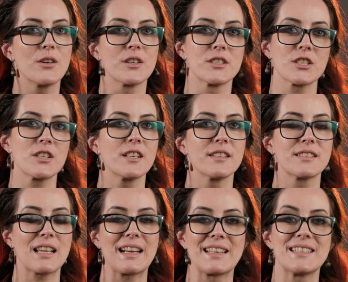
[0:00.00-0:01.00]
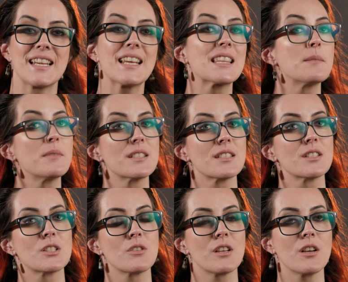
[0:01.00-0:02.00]
or endurance. I can take them into the
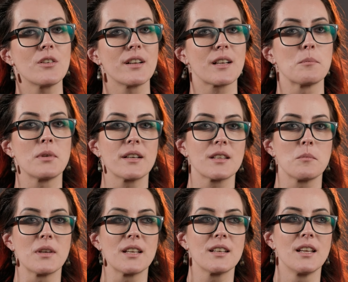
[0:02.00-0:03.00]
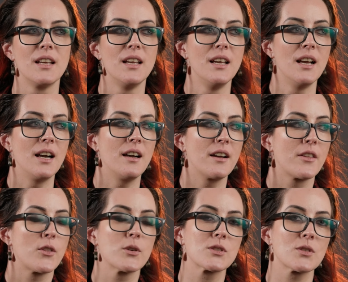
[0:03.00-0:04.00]
studio and I can plug them in.
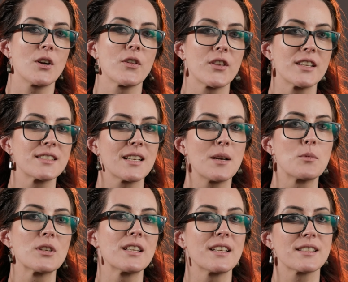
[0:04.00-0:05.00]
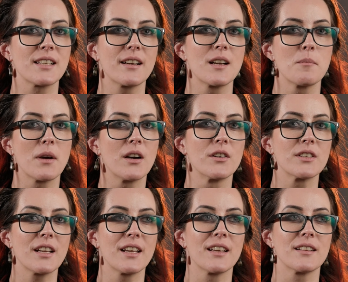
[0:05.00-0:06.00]
Those are all things that I'm really excited
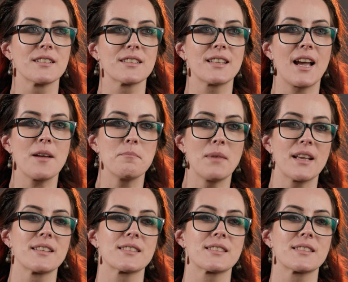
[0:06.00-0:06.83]
about, and that makes